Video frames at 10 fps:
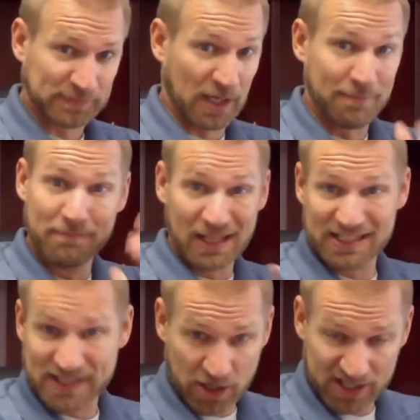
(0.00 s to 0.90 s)
a
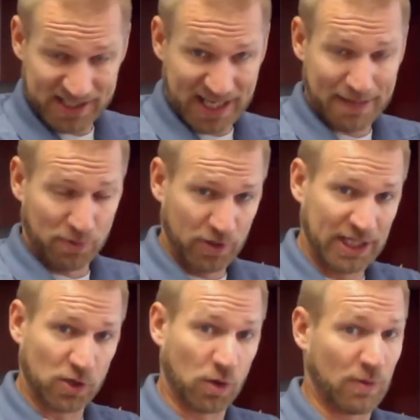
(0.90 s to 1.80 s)
military
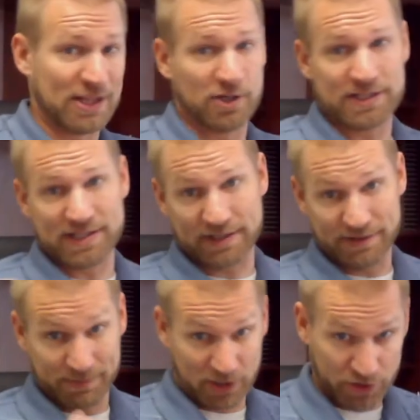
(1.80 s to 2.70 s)
standpoint, or whether it's a
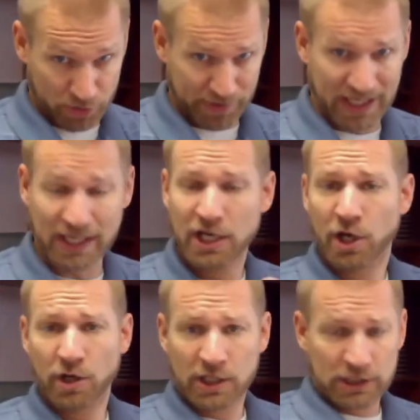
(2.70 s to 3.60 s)
spiritual thing,
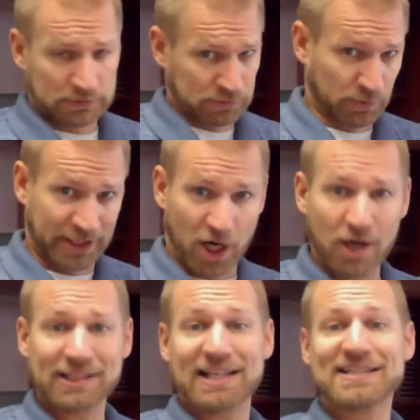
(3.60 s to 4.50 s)

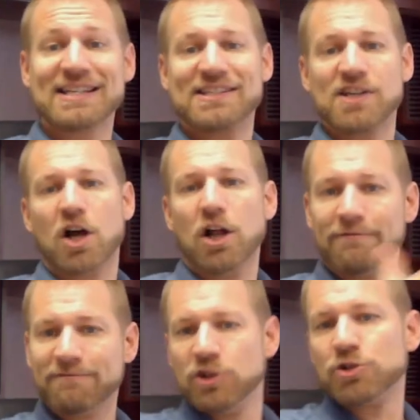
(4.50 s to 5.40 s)
regardless, it's
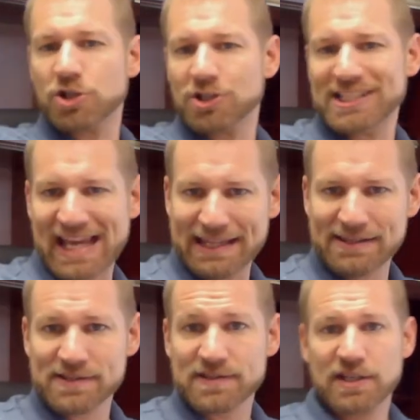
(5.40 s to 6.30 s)
all future
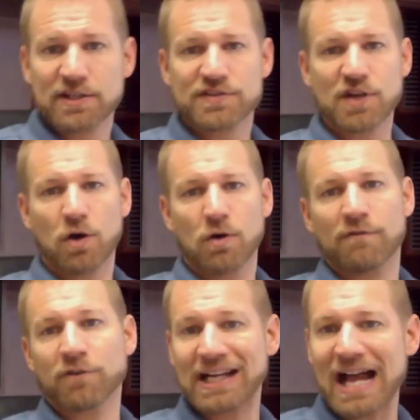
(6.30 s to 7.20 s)
tense. So
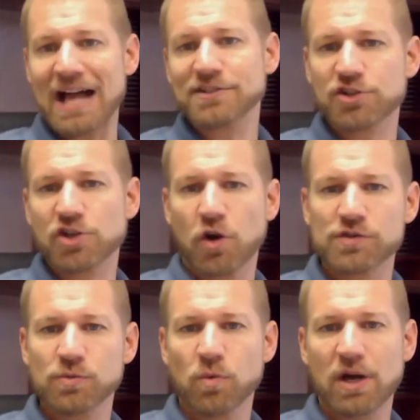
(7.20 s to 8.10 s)
for God's
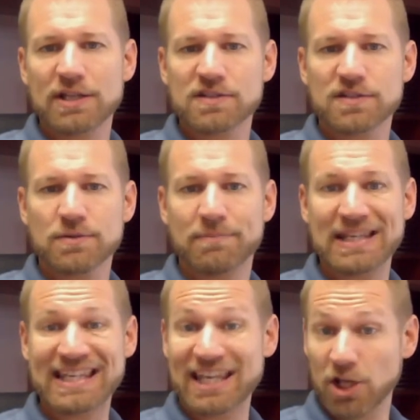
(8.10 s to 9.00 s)
chosen one to
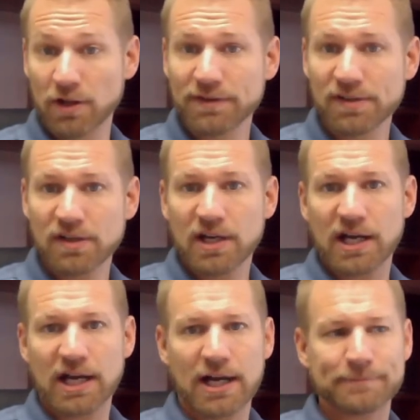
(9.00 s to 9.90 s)
be killed,
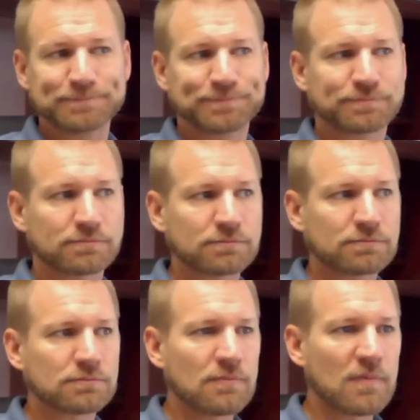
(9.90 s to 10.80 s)

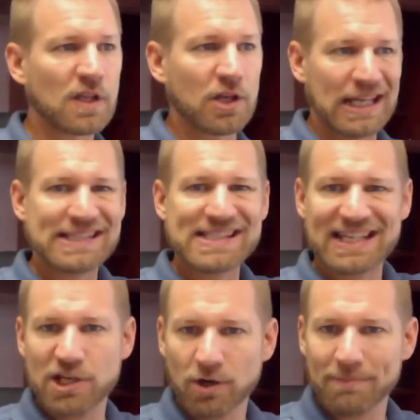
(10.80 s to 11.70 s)
and to
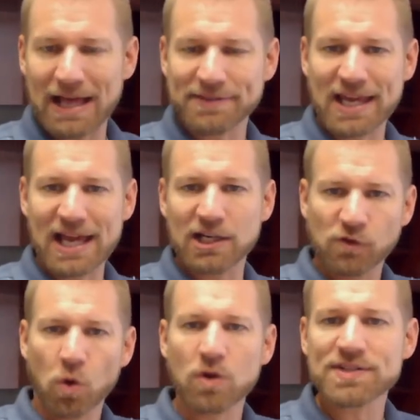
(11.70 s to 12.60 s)
hear about that, of
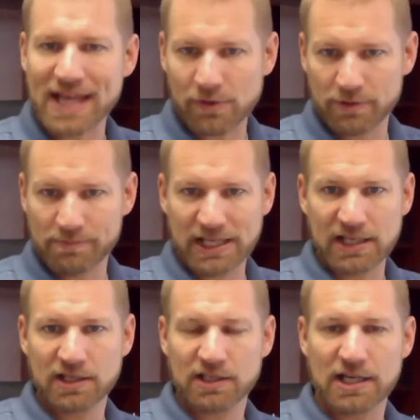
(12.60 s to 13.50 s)
course, that would be